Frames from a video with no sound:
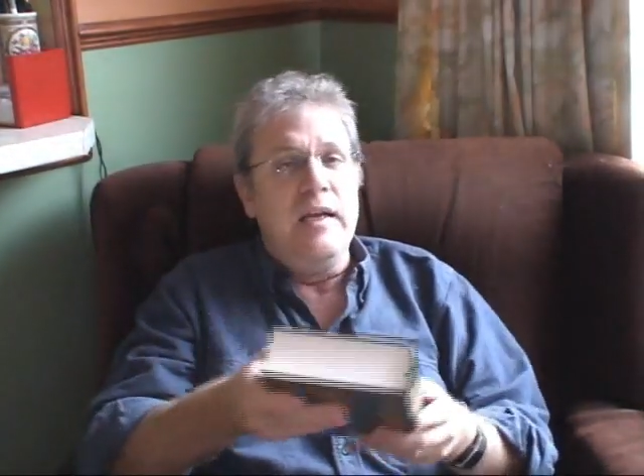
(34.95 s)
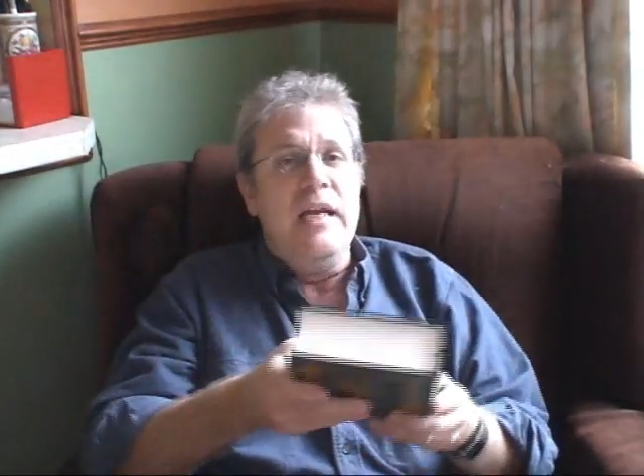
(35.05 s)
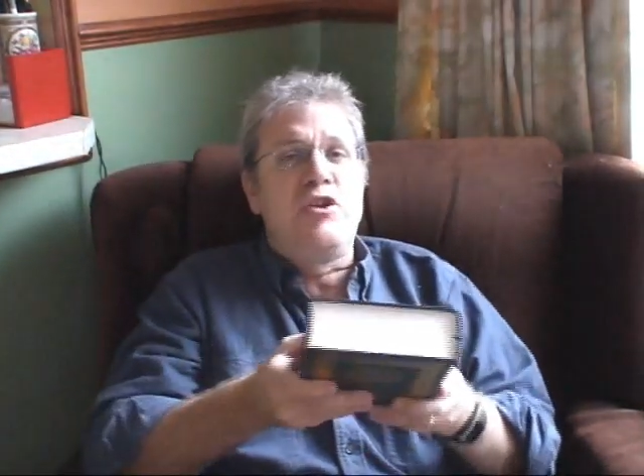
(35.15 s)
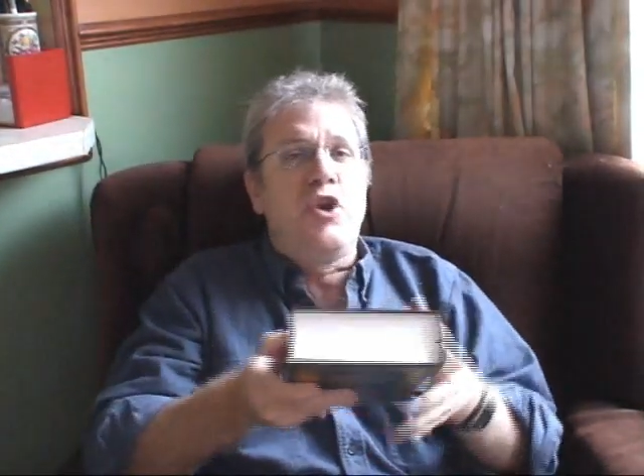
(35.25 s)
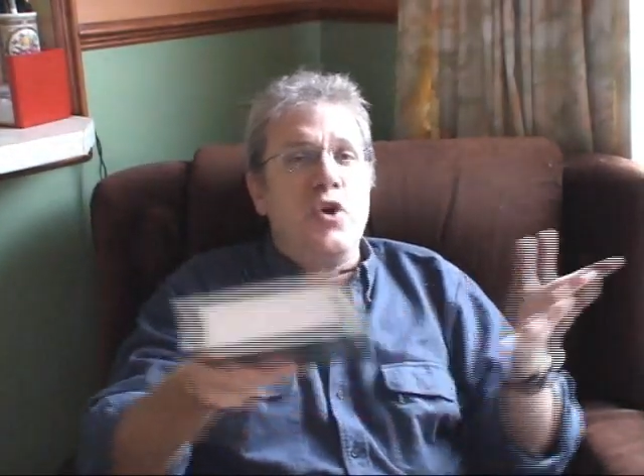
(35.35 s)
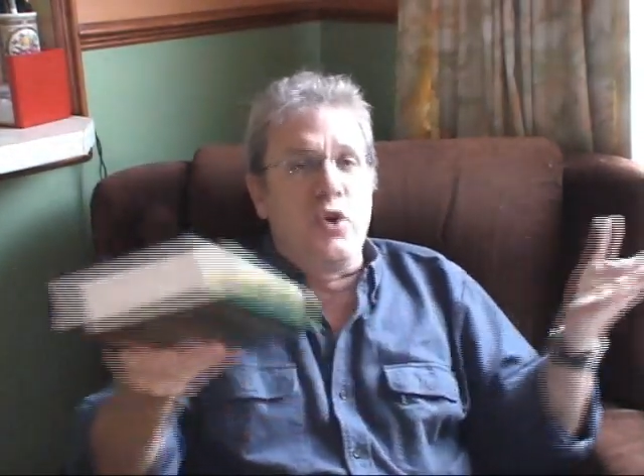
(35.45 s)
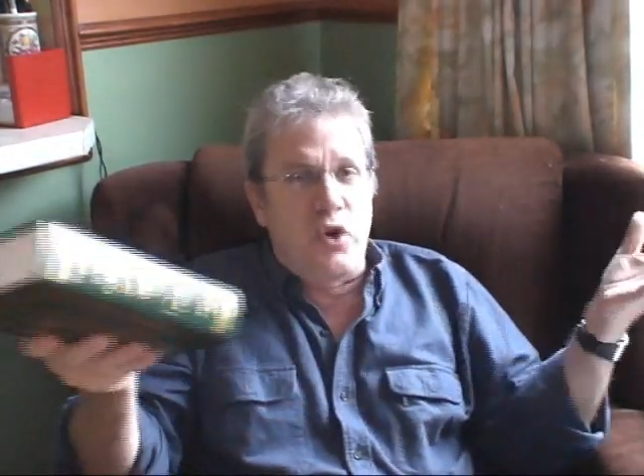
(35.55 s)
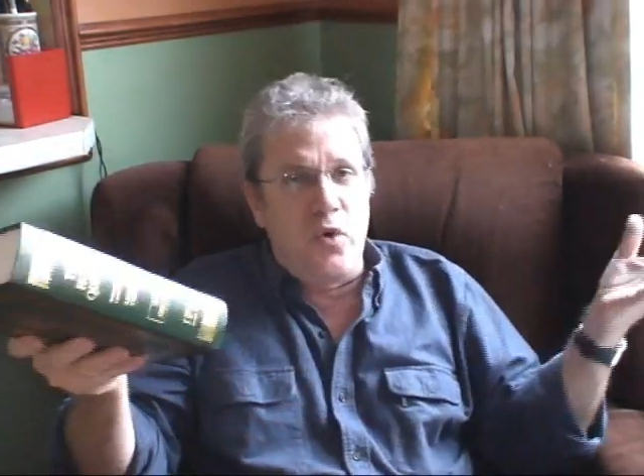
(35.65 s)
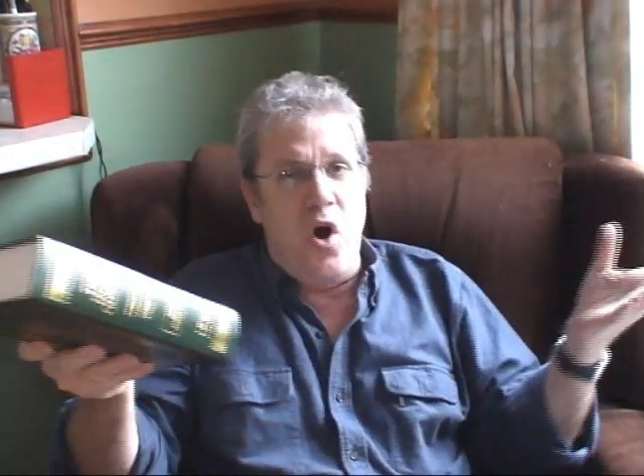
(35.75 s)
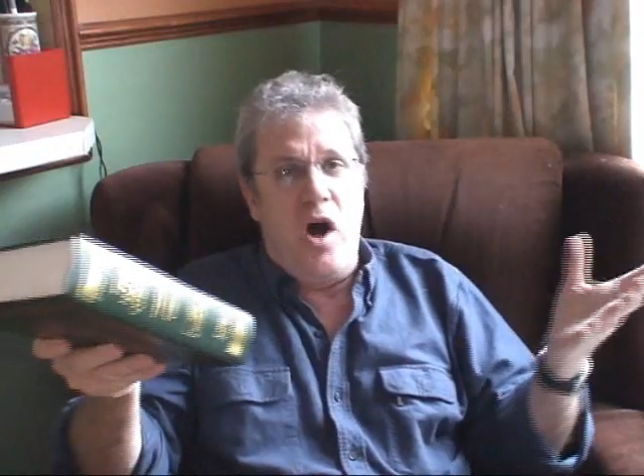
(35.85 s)
eternal
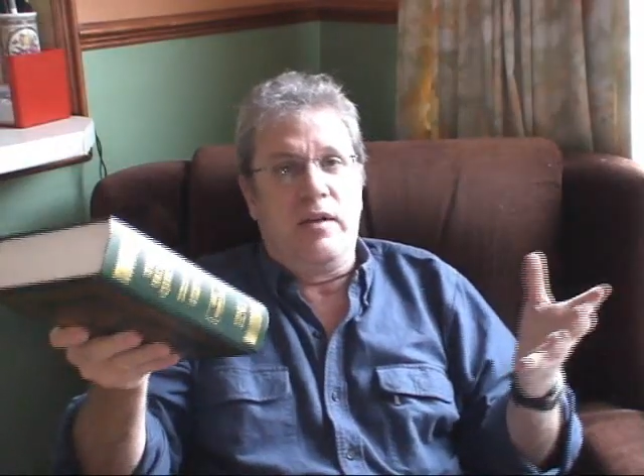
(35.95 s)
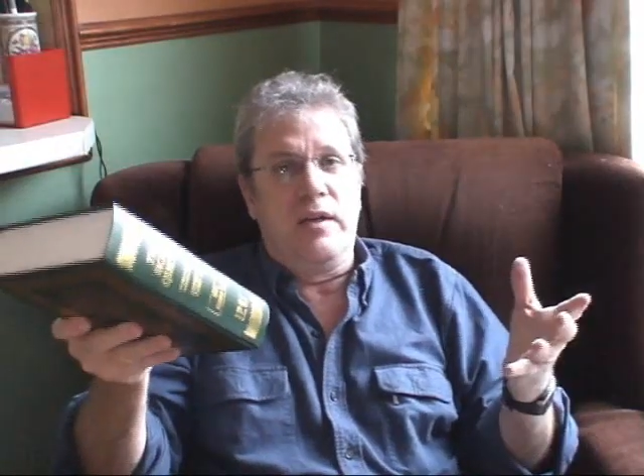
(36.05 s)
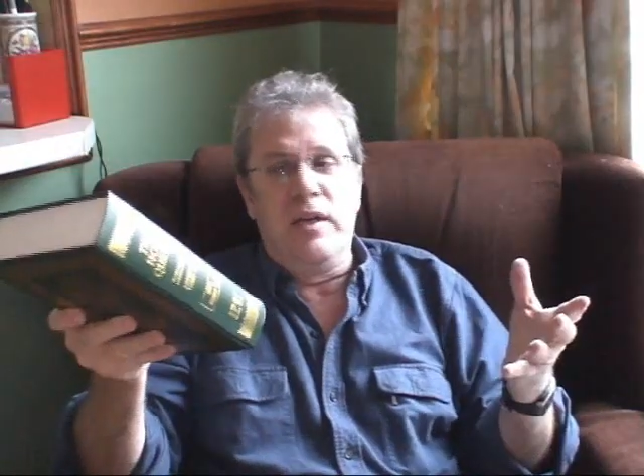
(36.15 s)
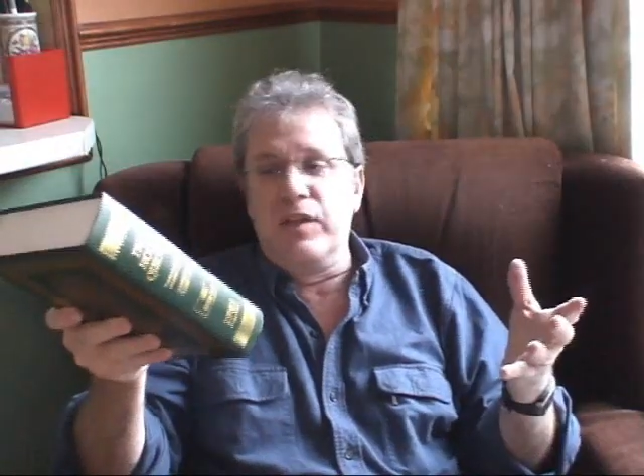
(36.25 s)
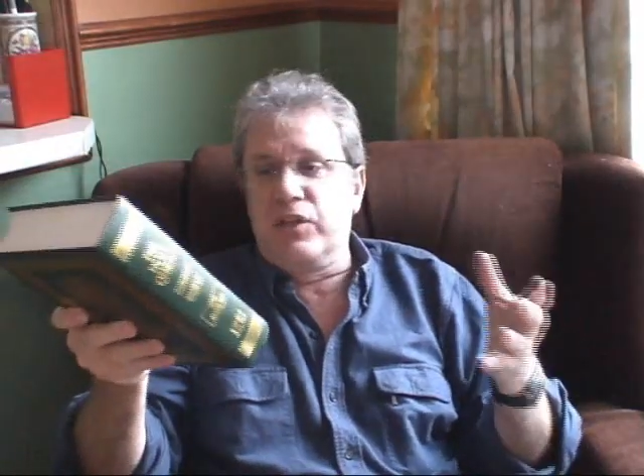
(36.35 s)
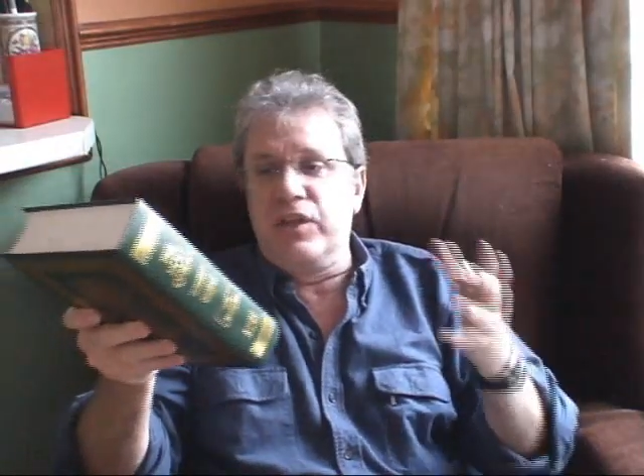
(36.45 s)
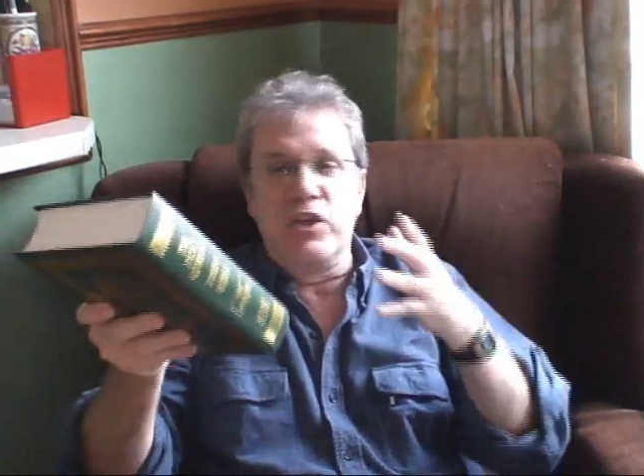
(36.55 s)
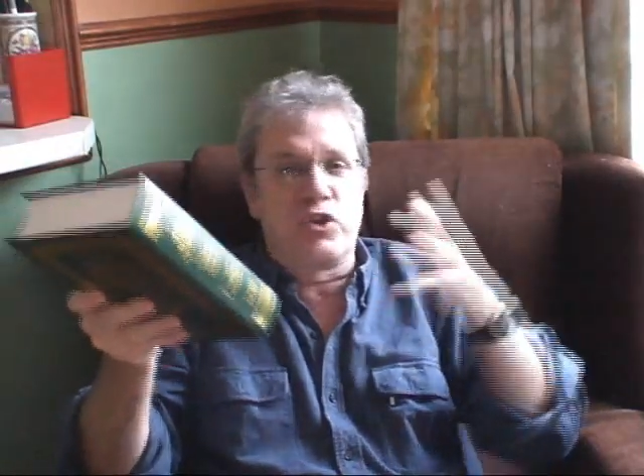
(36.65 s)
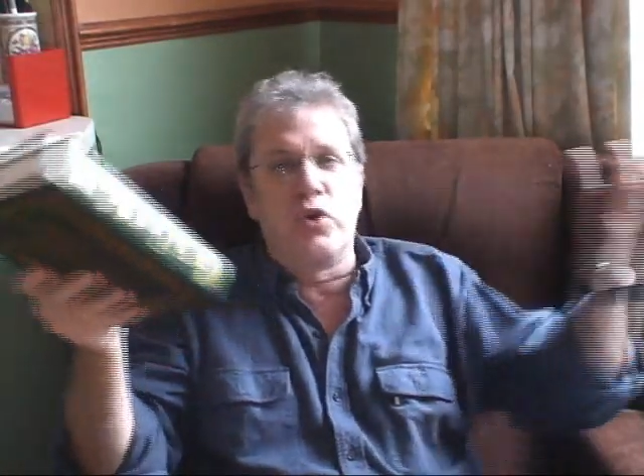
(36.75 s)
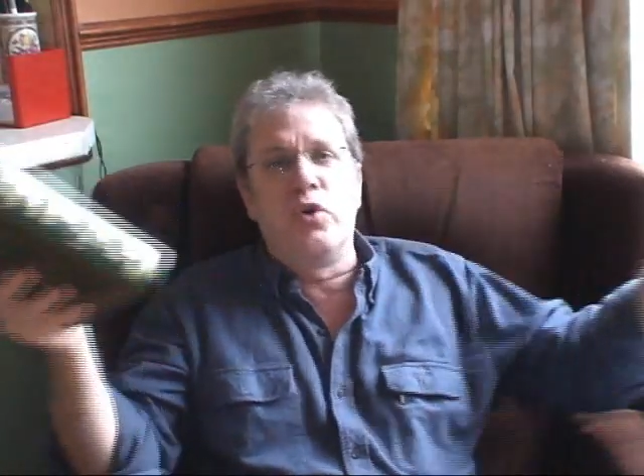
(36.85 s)
Qur'an, and it's
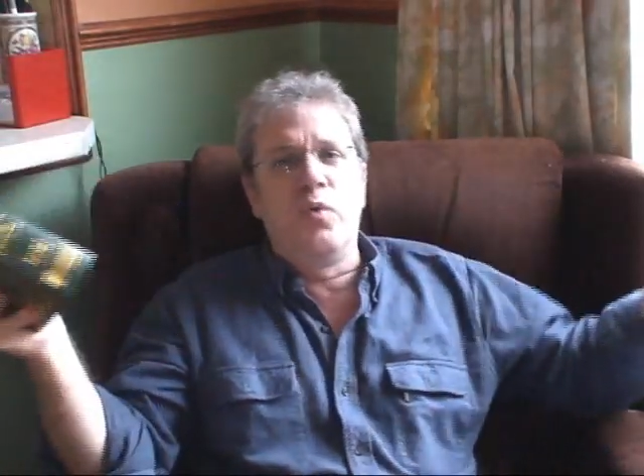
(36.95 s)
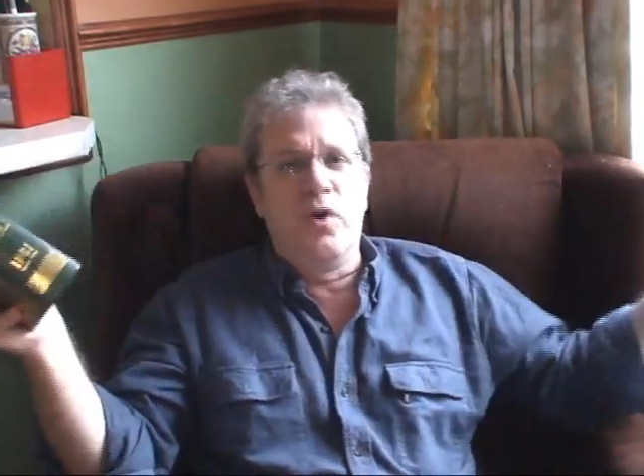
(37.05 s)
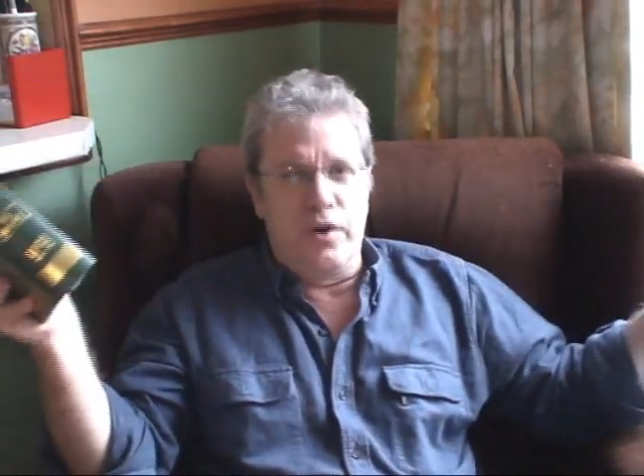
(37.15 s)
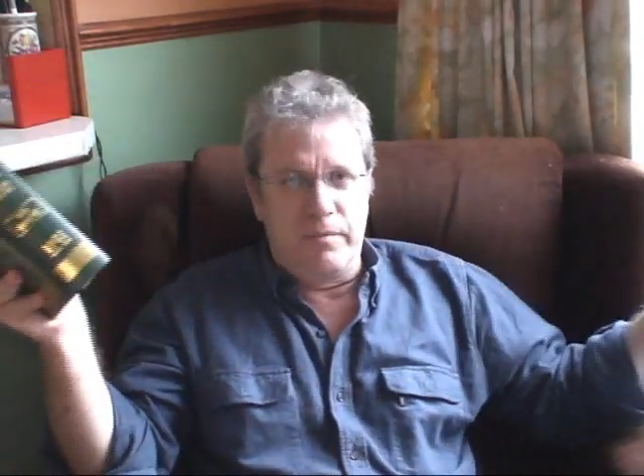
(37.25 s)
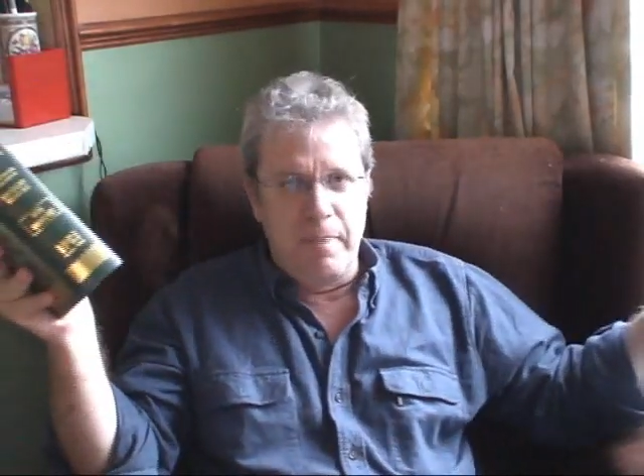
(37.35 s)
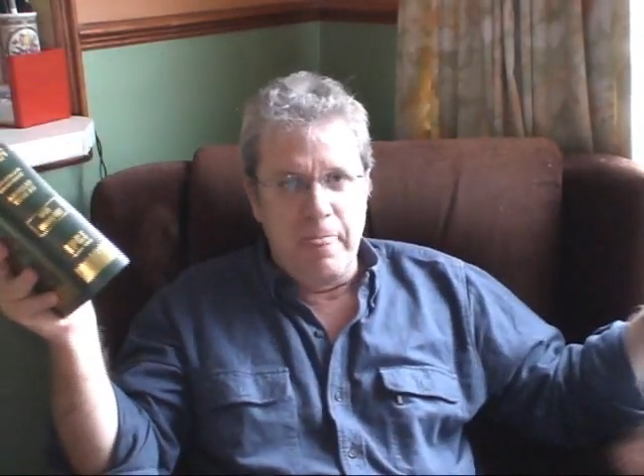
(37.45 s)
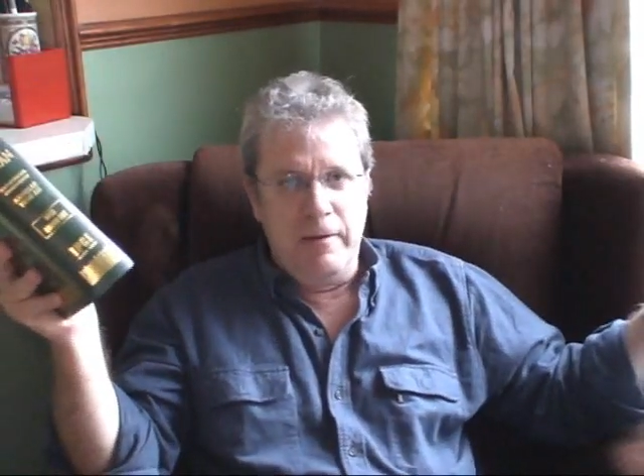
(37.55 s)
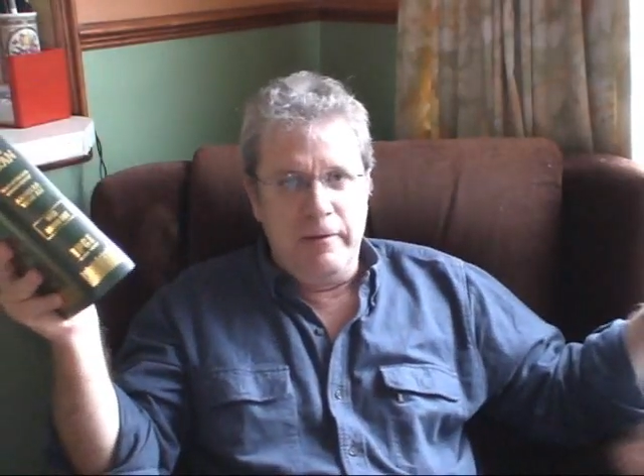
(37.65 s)
the eternal Word.